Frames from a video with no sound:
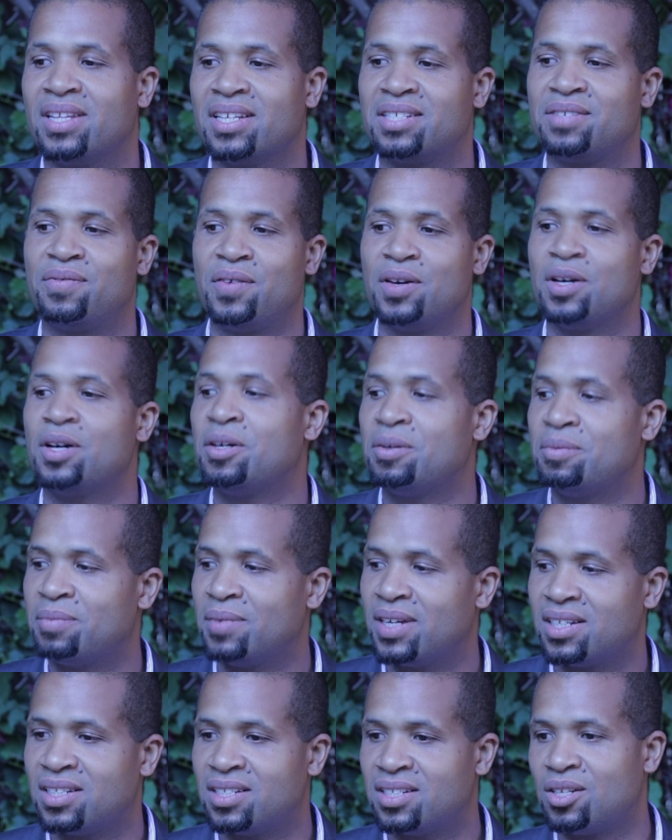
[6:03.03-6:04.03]
This film
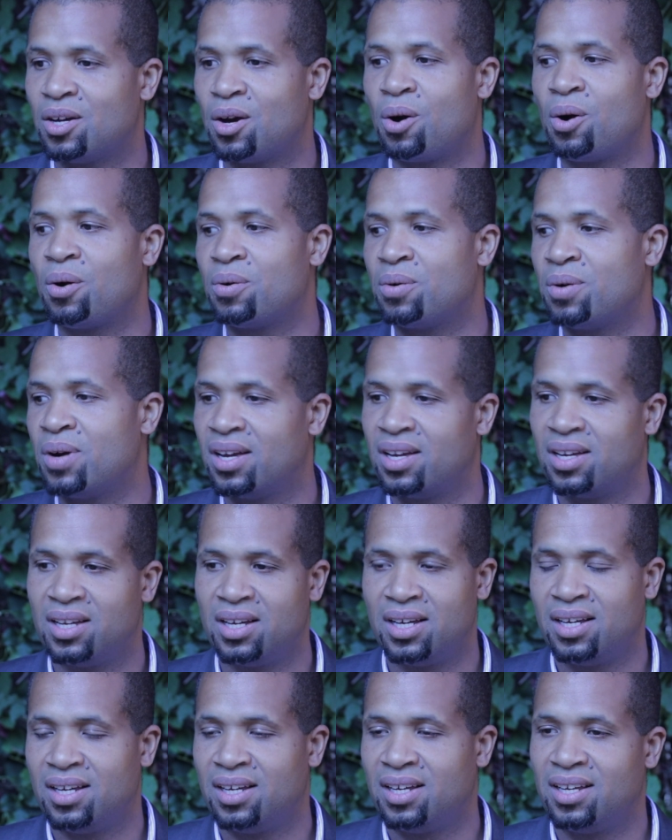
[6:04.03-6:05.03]
is so
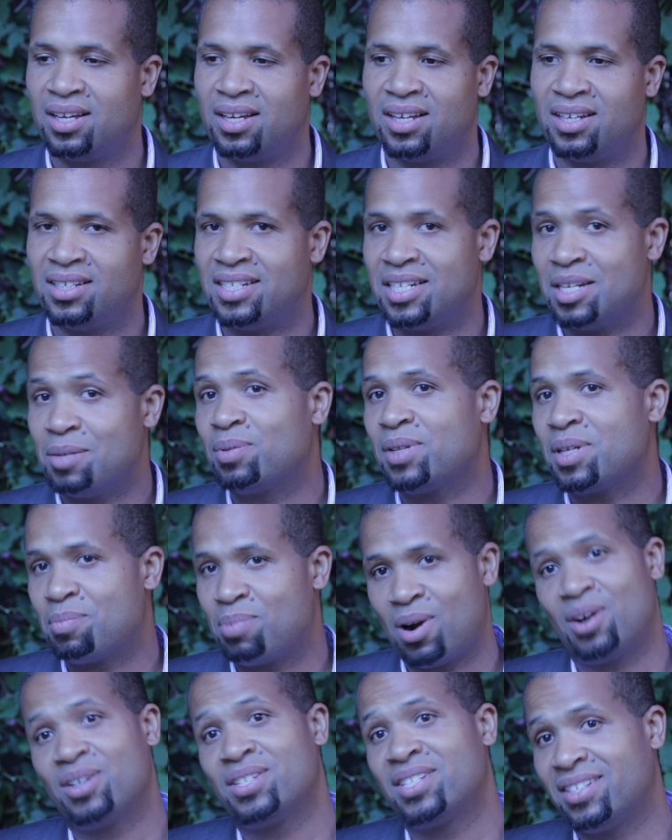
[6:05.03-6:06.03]
deeply
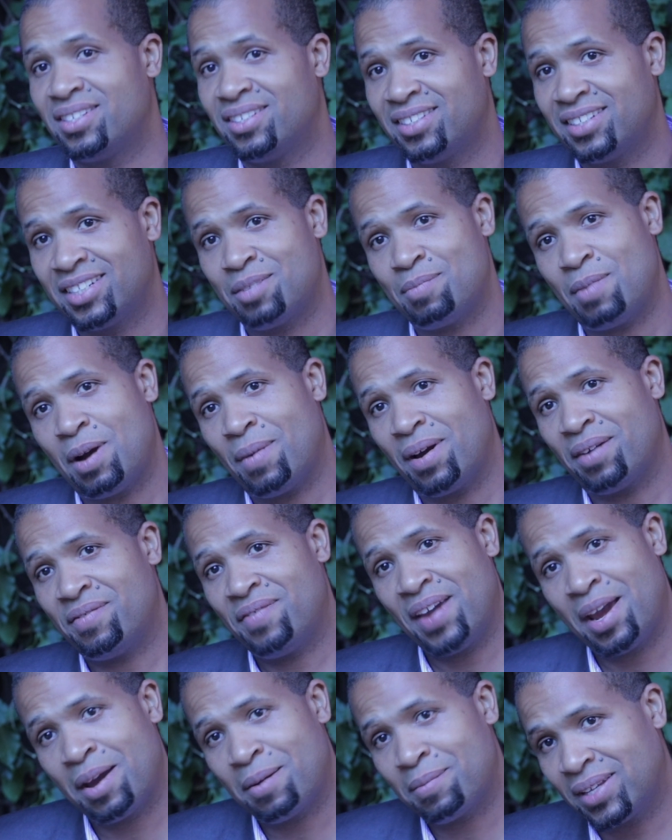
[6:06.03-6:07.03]
personal. It's about my
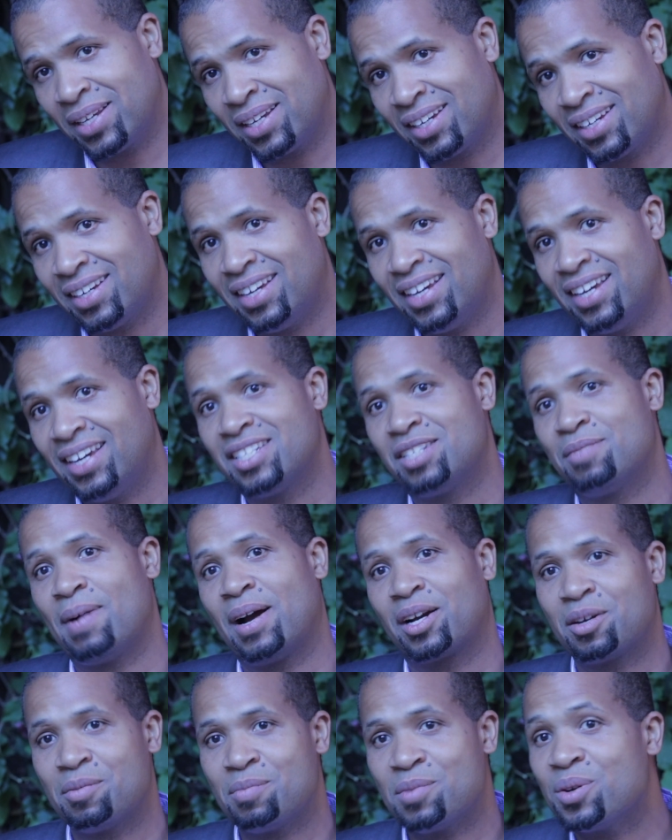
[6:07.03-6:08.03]
family, it's
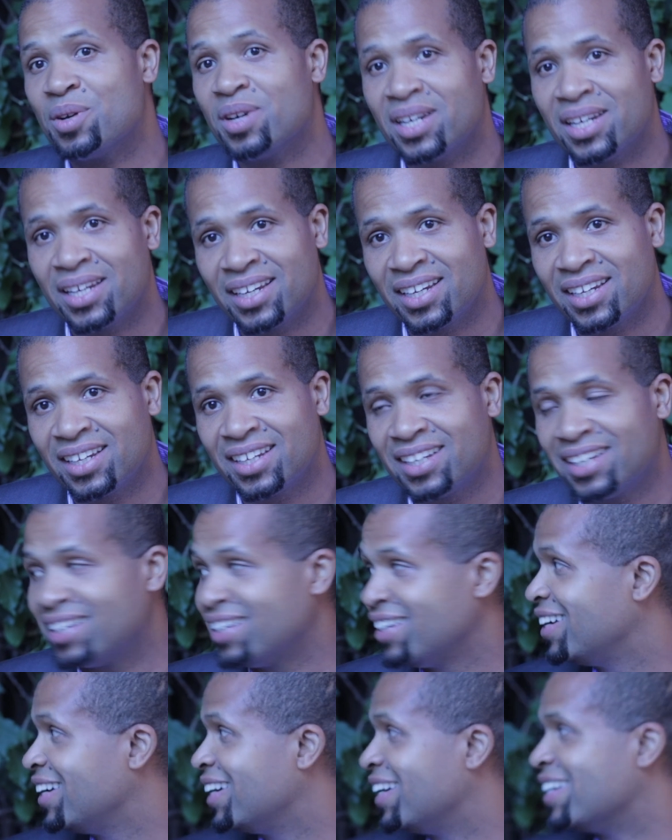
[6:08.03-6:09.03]
about community,
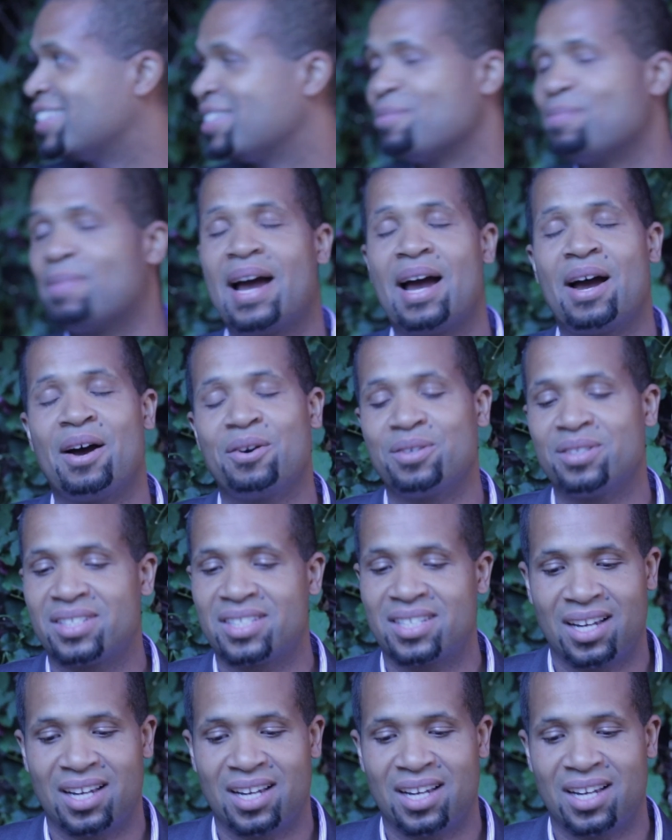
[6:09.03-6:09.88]
it's about